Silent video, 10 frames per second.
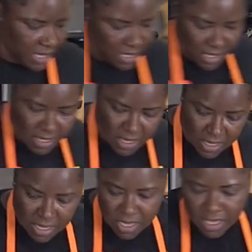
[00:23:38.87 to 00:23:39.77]
any
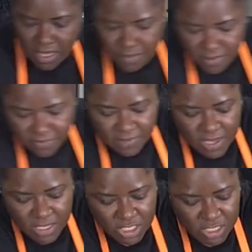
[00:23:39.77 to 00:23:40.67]

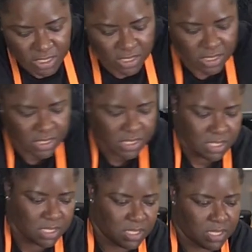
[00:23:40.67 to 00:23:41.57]
imperfections
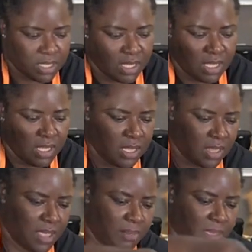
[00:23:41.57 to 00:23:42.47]

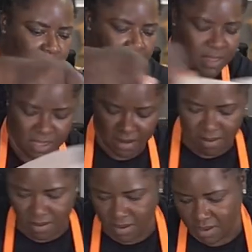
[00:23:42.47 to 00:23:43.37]
that may be
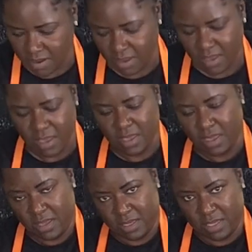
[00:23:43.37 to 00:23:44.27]
there.
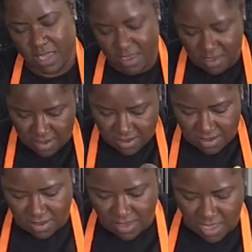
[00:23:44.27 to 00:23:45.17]
See,
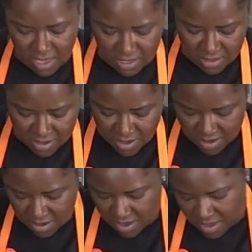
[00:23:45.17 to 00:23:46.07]
cake
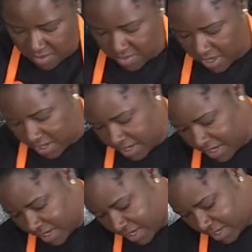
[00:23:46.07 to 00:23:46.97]
stuck, but it
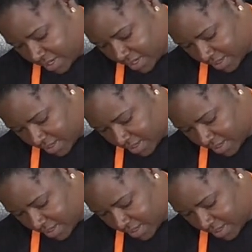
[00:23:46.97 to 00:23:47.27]
didn't